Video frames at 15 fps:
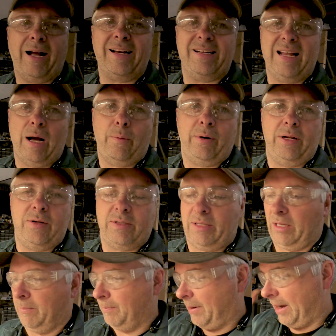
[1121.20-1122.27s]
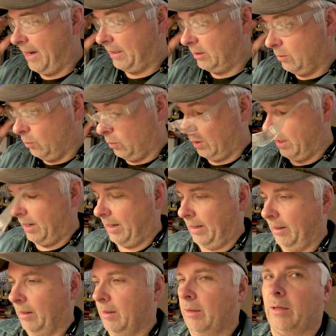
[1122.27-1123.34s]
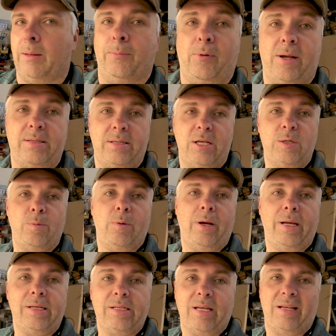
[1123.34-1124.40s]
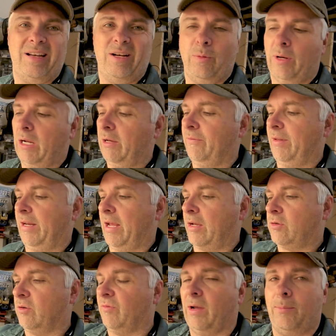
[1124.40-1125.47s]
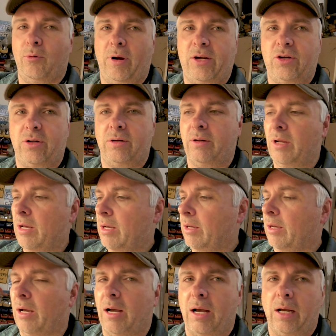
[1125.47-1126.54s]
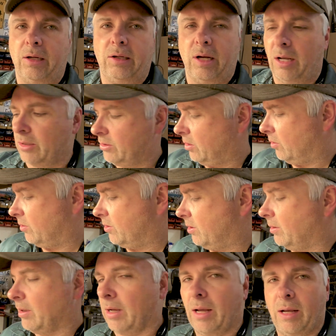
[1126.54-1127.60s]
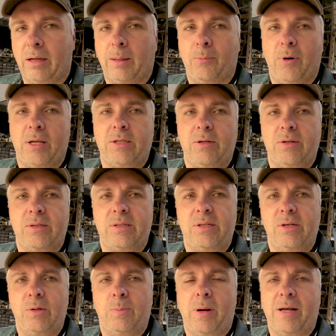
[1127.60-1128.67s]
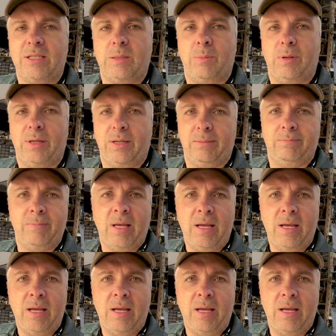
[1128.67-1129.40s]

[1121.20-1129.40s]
I did not want to use the impact when I compressed these springs. I didn't want to have any extra vibration cause those compressors to possibly